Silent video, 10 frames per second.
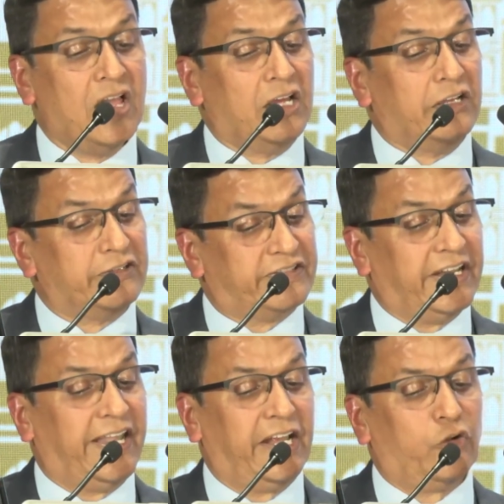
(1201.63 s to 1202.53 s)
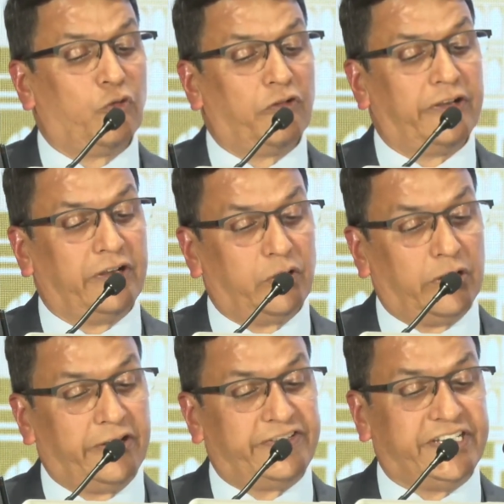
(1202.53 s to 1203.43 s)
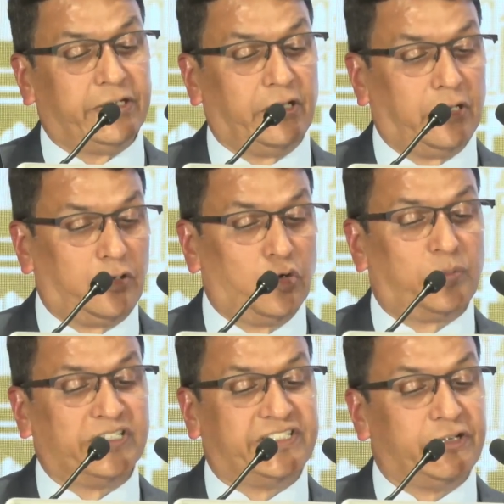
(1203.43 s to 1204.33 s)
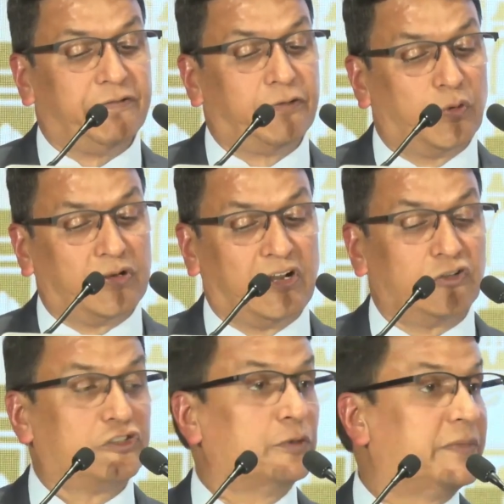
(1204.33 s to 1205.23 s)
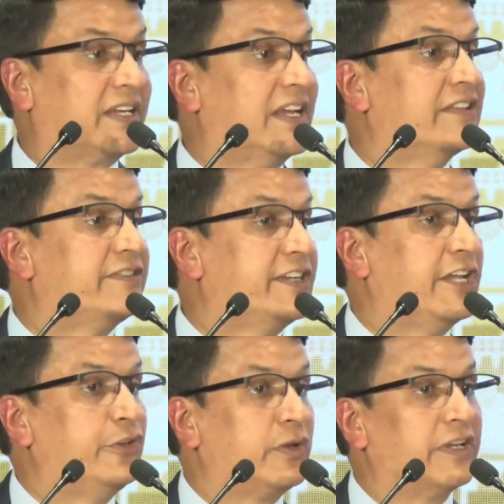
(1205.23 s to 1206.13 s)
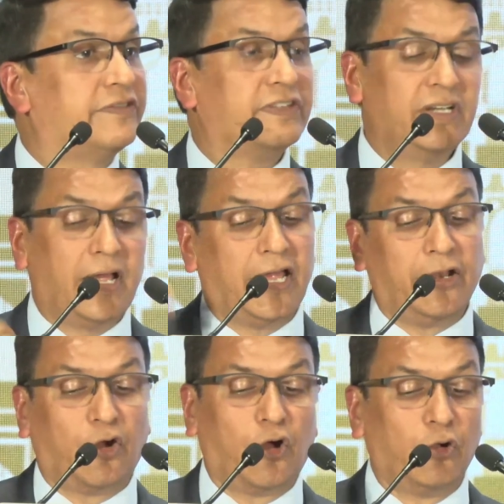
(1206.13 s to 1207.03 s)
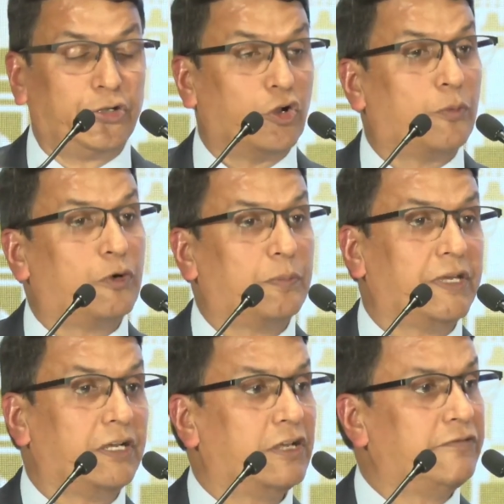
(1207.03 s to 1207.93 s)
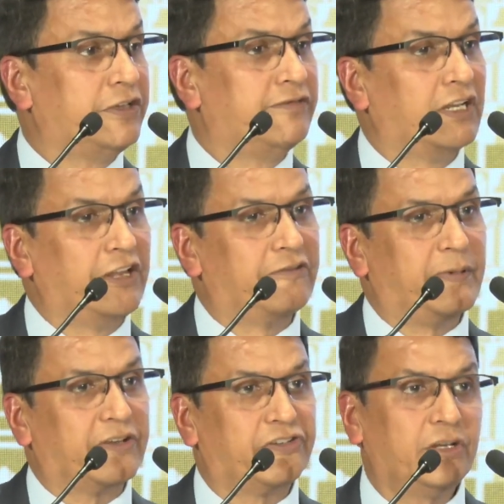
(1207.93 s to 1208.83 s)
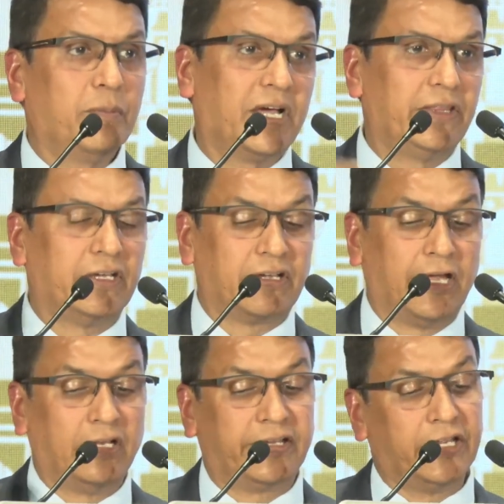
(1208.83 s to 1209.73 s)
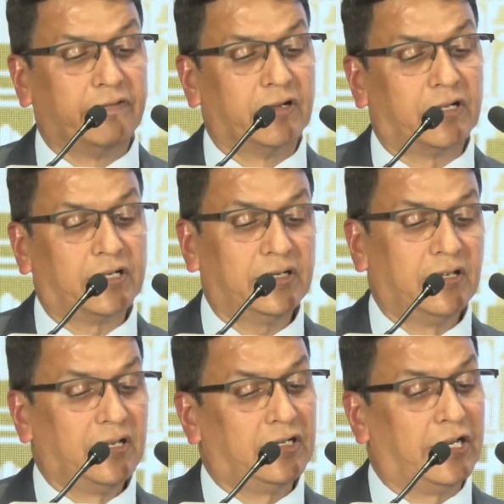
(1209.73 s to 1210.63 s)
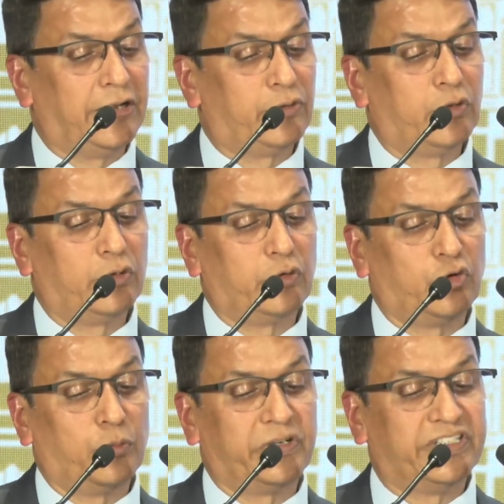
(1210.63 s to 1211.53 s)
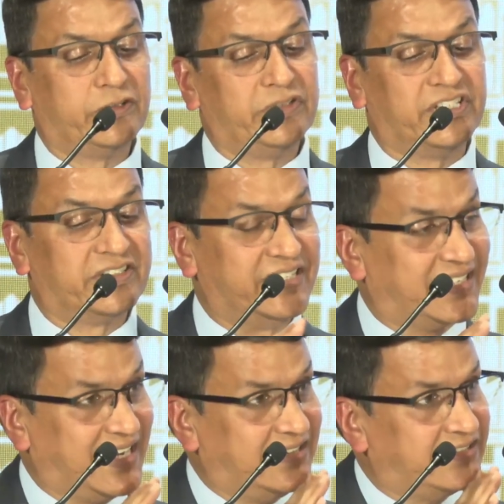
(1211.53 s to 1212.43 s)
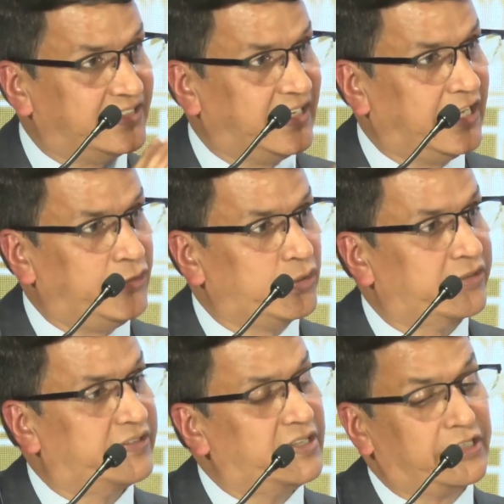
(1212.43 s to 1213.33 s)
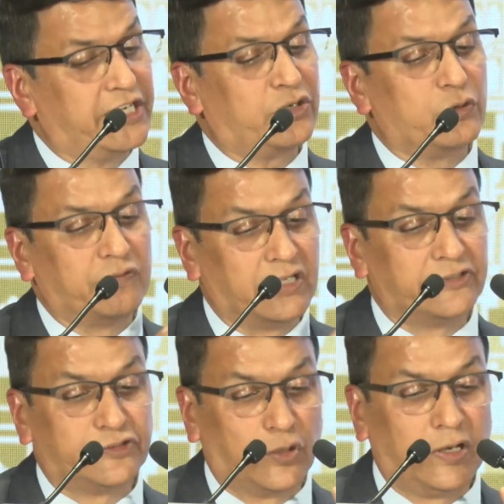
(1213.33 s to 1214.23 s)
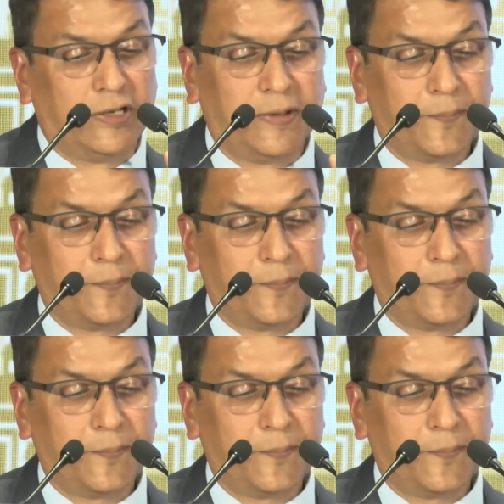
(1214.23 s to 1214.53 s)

The screening group, rec uh, group received four rounds of the cancer education and on top of that the visual inspection by the healthcare worker. Control group received just the cancer education, that too once only.